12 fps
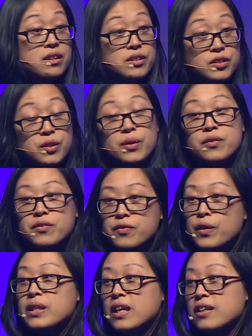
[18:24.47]
So,
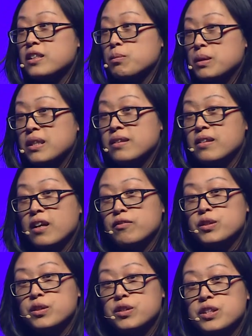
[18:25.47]
very last minute in the
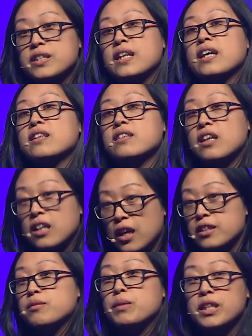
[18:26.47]
afternoon, she said, Helen, I'd
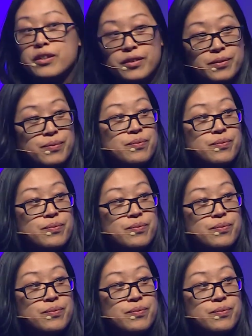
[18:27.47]
like to meet you.